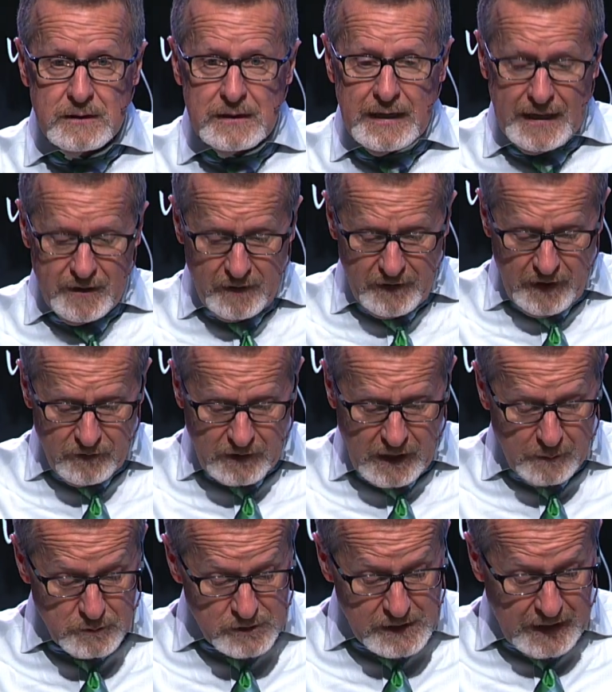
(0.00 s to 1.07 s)
In another
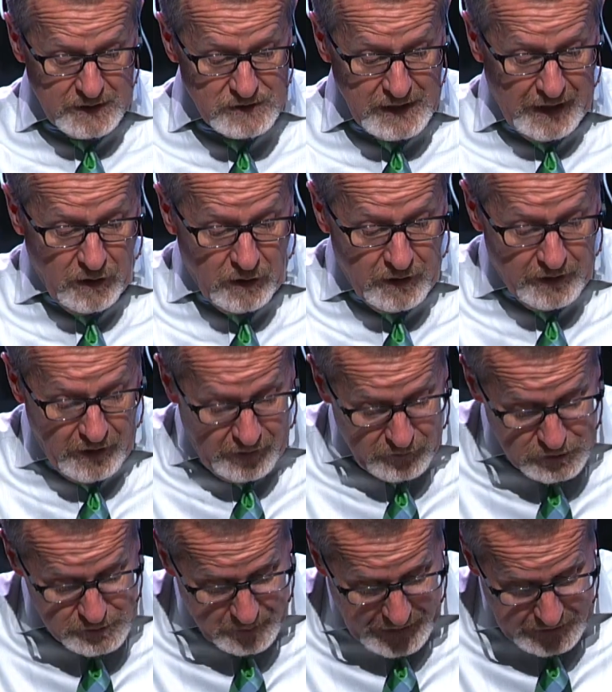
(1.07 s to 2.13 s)
couple seconds, I heard another
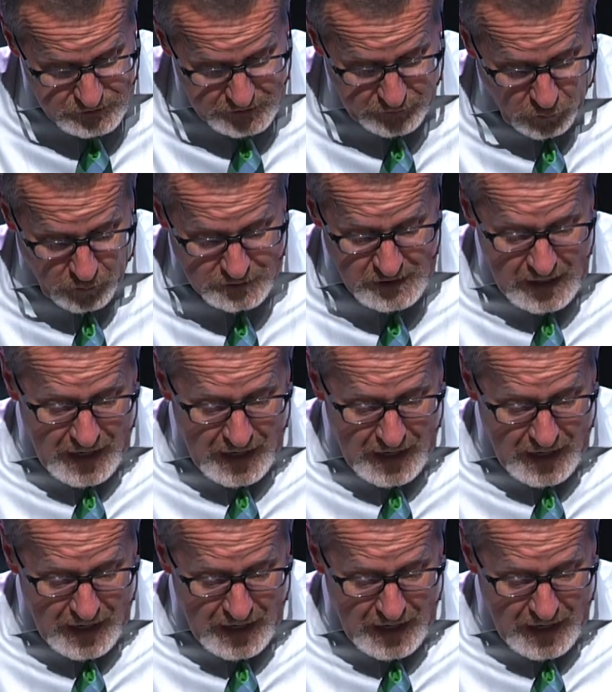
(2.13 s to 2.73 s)
smashing noise.